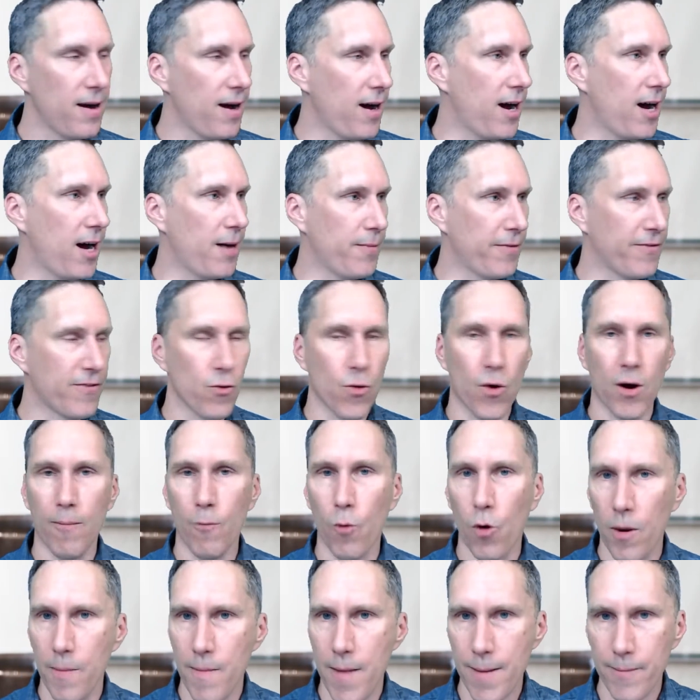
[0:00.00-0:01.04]
If you
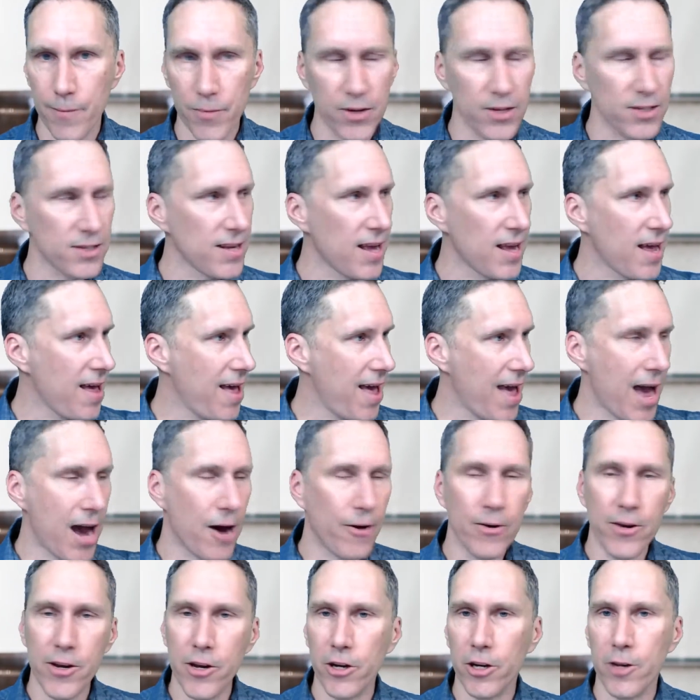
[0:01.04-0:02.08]
want more members,
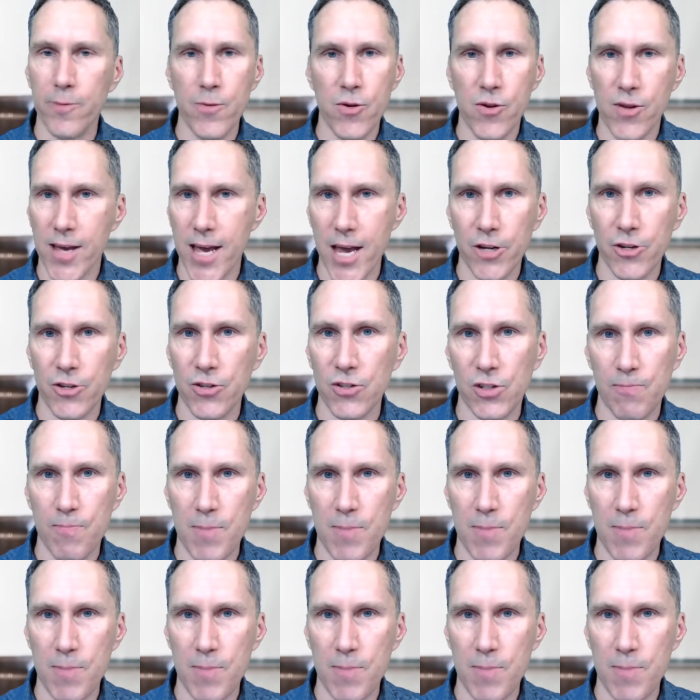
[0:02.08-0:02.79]
how are your communications